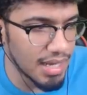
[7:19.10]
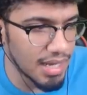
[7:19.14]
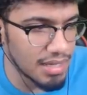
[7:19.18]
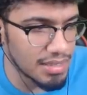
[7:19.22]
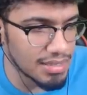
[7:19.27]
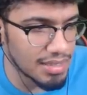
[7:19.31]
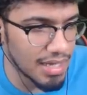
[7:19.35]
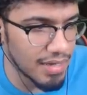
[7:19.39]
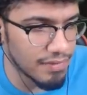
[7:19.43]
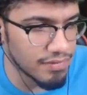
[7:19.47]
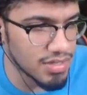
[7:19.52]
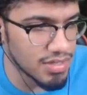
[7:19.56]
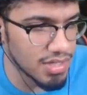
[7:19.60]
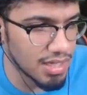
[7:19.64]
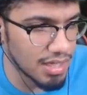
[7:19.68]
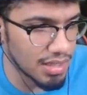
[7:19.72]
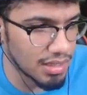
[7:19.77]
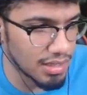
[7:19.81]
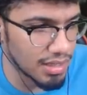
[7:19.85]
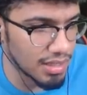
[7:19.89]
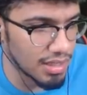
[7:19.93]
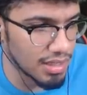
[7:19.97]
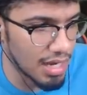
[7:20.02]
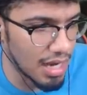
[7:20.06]
his life to
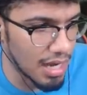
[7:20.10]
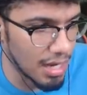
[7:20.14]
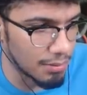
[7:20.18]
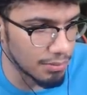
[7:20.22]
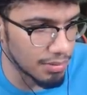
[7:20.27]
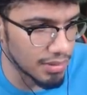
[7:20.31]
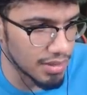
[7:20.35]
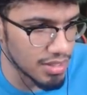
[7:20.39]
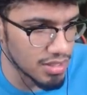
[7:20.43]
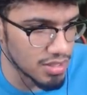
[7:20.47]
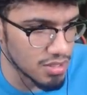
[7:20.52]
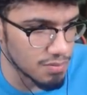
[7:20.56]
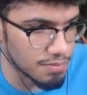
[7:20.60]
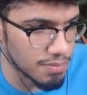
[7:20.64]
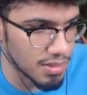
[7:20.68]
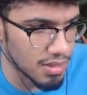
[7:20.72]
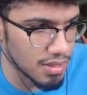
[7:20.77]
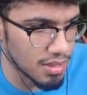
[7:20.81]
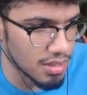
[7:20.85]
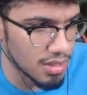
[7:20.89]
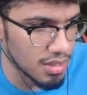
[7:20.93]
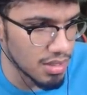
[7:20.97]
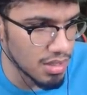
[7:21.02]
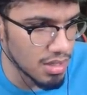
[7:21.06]
killing goblins,
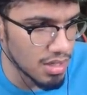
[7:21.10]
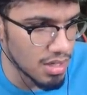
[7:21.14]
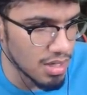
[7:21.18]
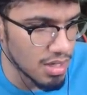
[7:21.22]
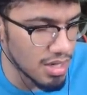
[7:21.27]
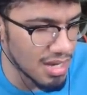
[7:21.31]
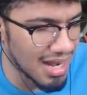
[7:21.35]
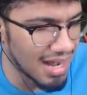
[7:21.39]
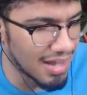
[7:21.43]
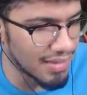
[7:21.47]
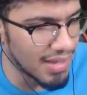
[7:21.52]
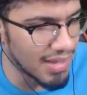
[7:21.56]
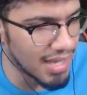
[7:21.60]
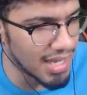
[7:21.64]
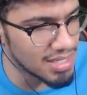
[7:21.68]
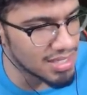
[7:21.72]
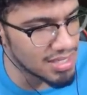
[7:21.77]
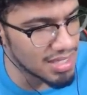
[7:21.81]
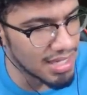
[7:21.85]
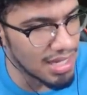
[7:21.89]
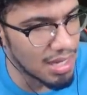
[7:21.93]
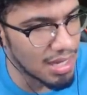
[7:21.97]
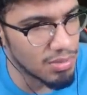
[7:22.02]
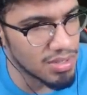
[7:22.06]
but now that he's
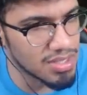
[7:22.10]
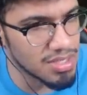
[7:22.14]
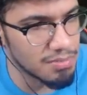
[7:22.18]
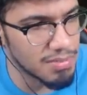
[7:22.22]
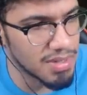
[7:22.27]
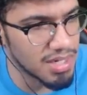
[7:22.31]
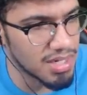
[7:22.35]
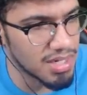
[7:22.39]
saying I want to be an